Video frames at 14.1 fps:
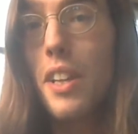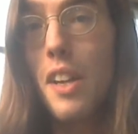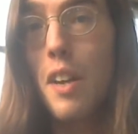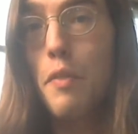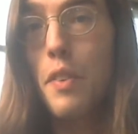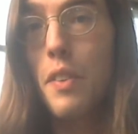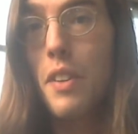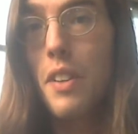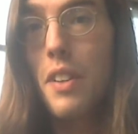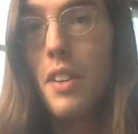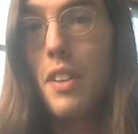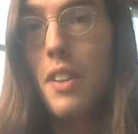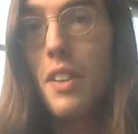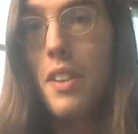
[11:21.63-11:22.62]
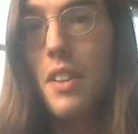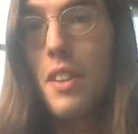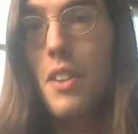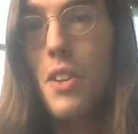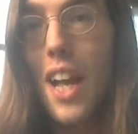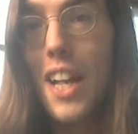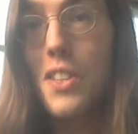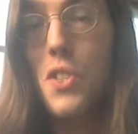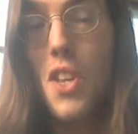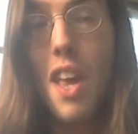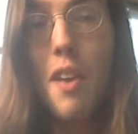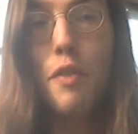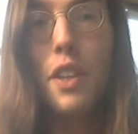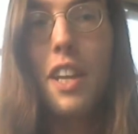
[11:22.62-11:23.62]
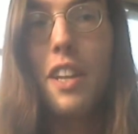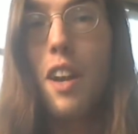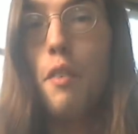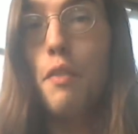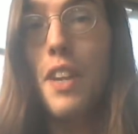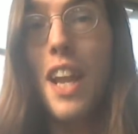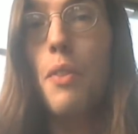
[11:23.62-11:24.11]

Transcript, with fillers: enough and safely enough?